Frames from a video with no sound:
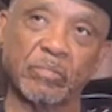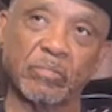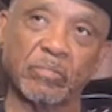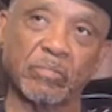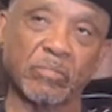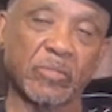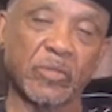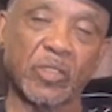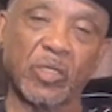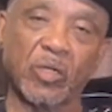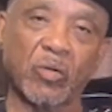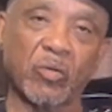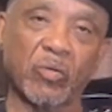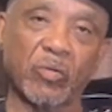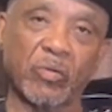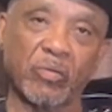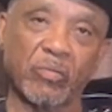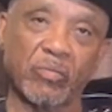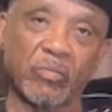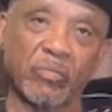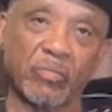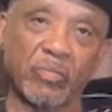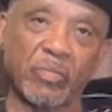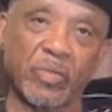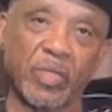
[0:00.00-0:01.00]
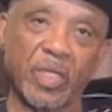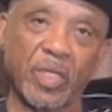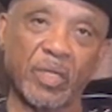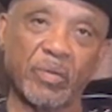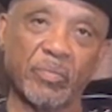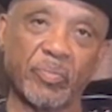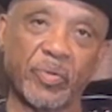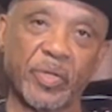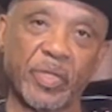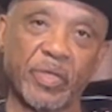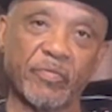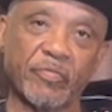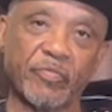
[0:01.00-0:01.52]
No, we
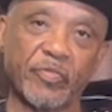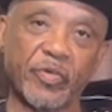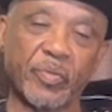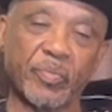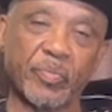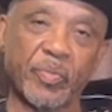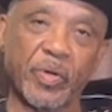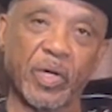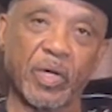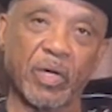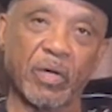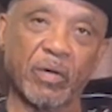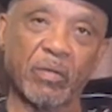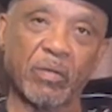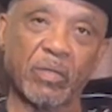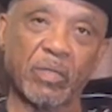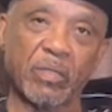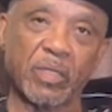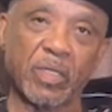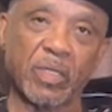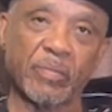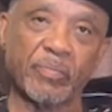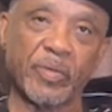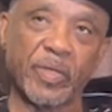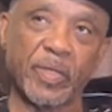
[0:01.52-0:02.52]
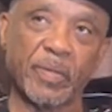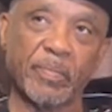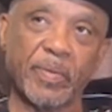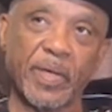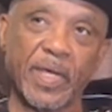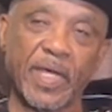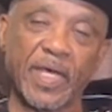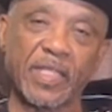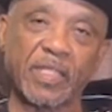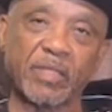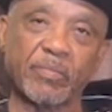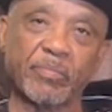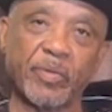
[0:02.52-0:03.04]
didn't play football. We played
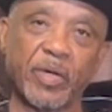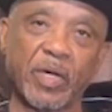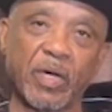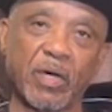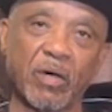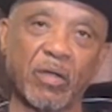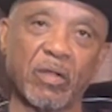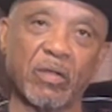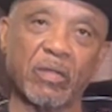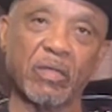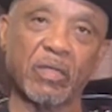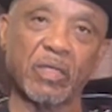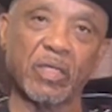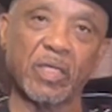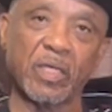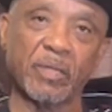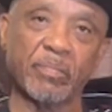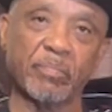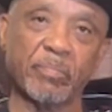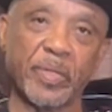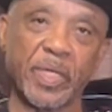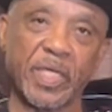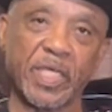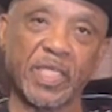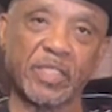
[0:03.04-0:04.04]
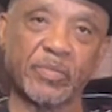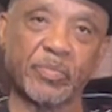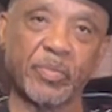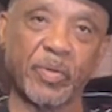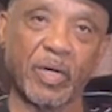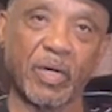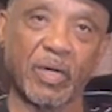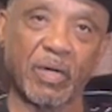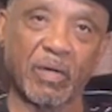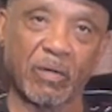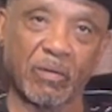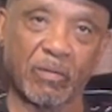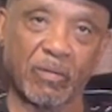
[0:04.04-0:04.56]
basketball and
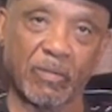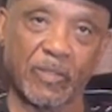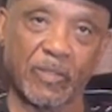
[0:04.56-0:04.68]
baseball.